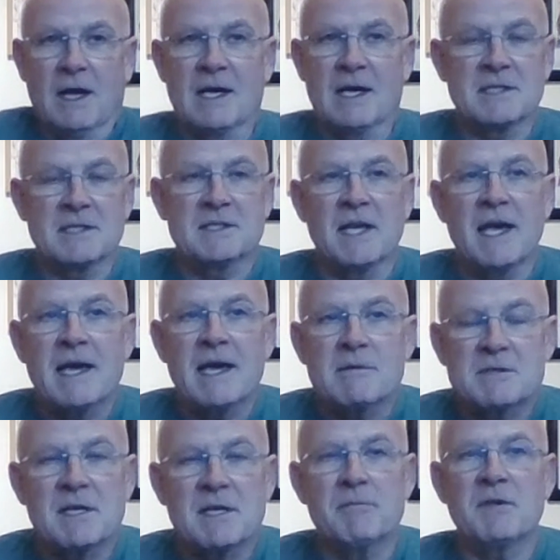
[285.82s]
I say, it
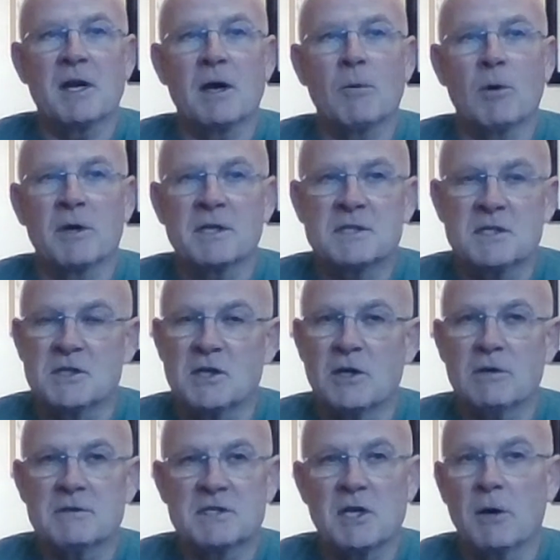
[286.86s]
was something I wanted to
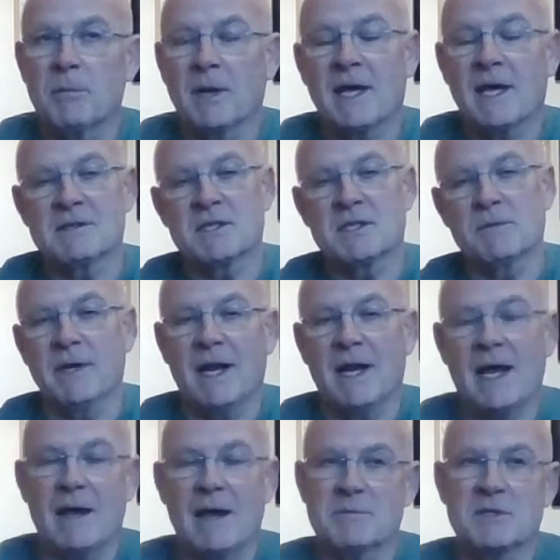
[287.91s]
do. Sobell House has been
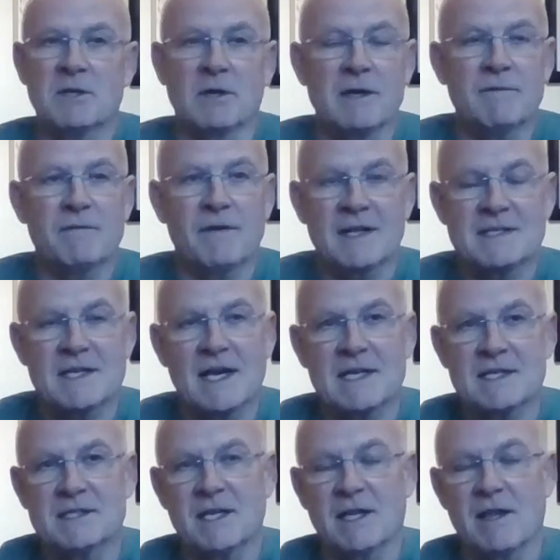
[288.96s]
absolutely
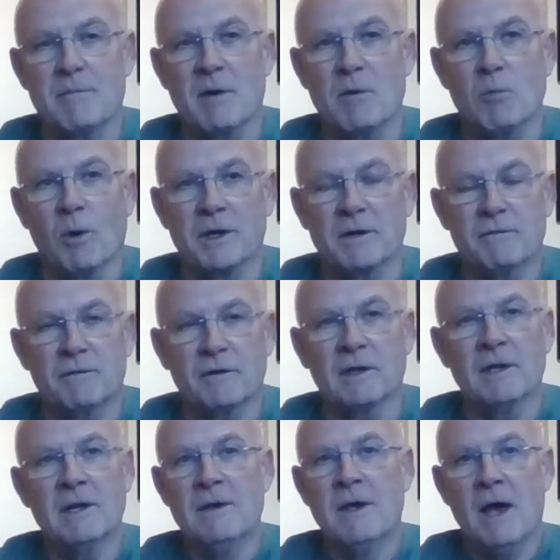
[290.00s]
fantastic. They've been
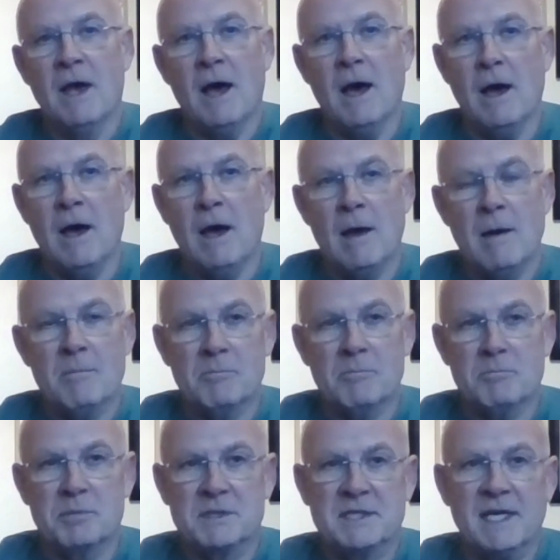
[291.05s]
wonderful,
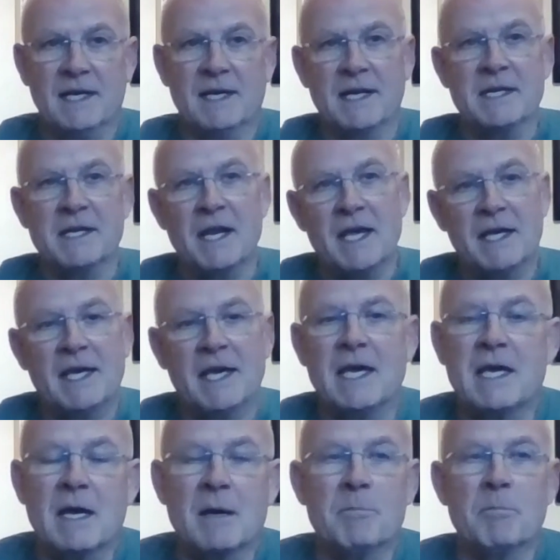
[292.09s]
particularly
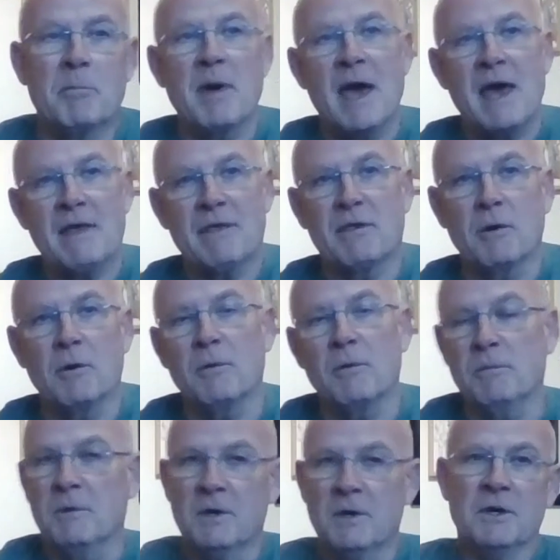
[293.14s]
Nikki and Beth,
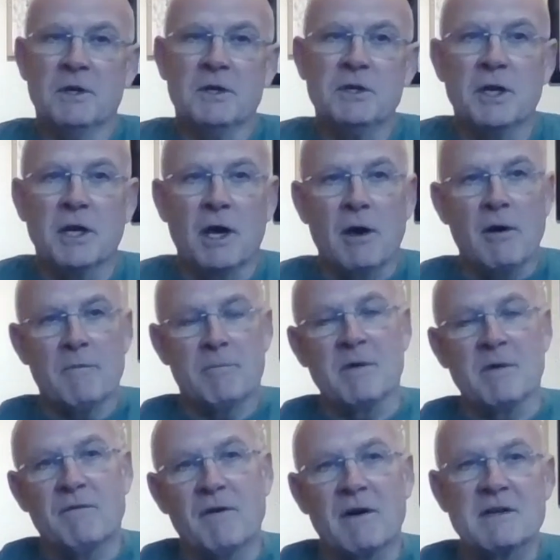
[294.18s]
who have
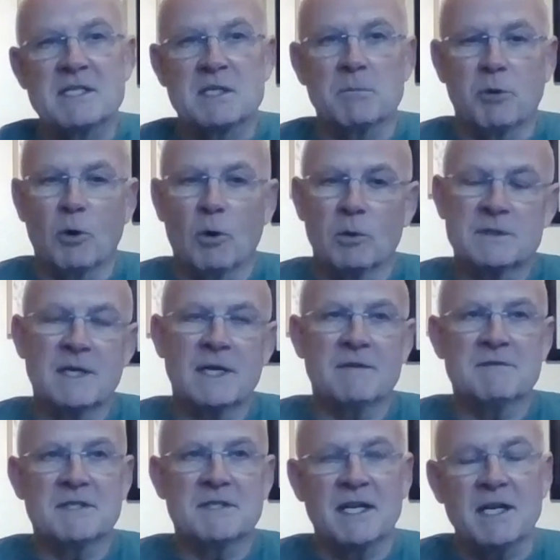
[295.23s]
been very
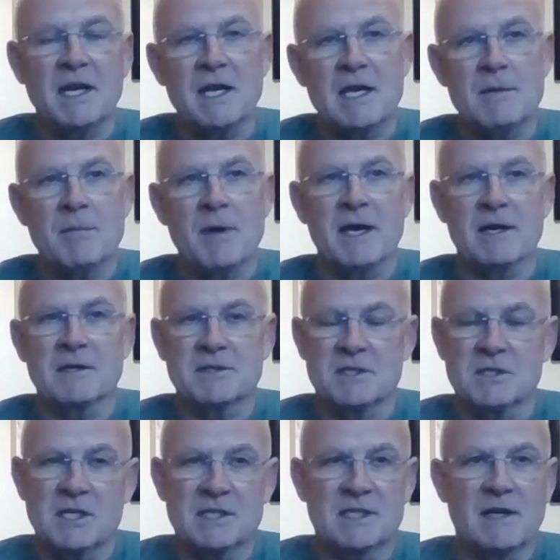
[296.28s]
supportive, sending emails
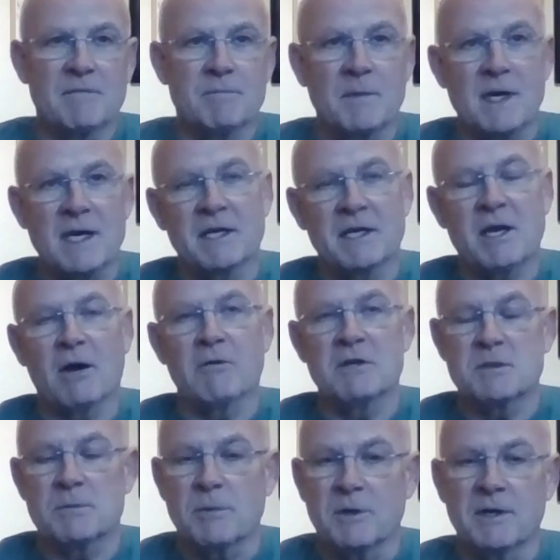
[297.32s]
and just giving me
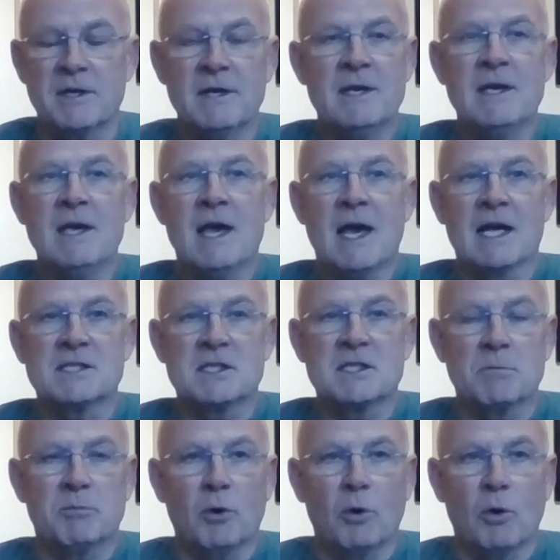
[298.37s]
encouragement and
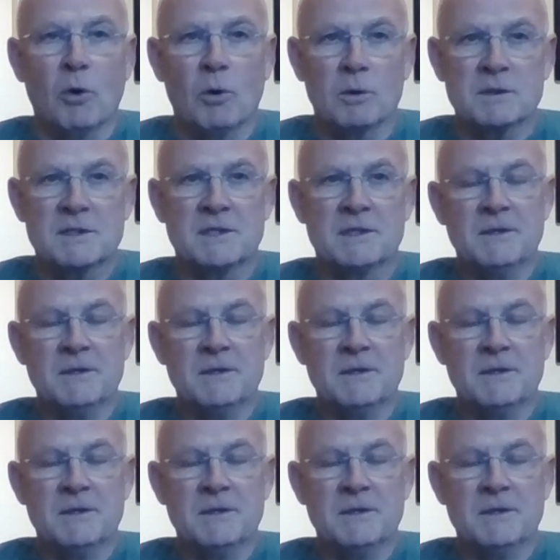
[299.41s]
support.